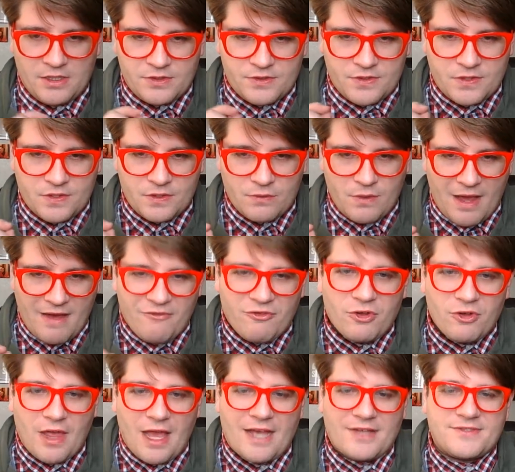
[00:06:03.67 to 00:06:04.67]
to
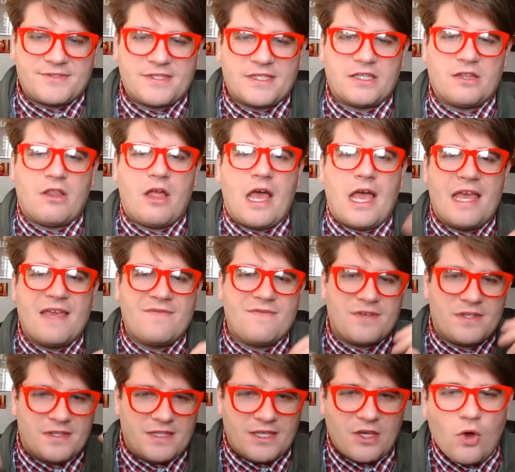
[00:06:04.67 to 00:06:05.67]
everlasting life
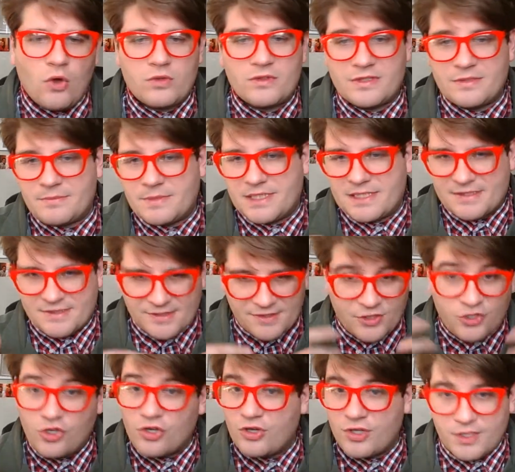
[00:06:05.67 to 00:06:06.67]
and the ultimate
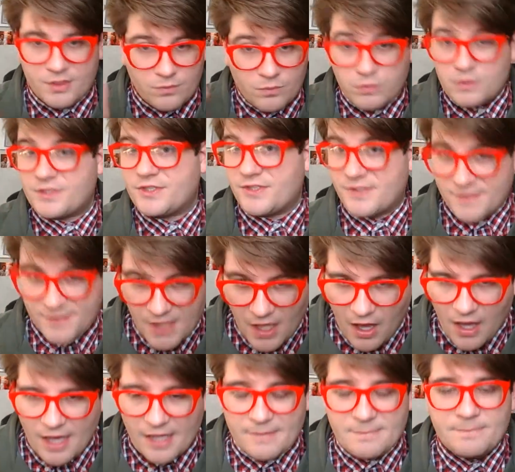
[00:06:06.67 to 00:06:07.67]
good, which is
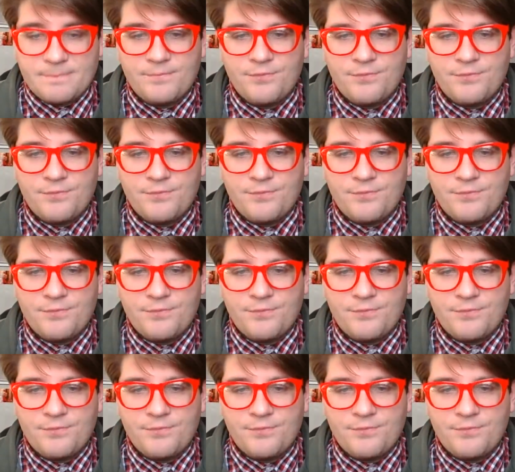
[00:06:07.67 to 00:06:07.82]
God.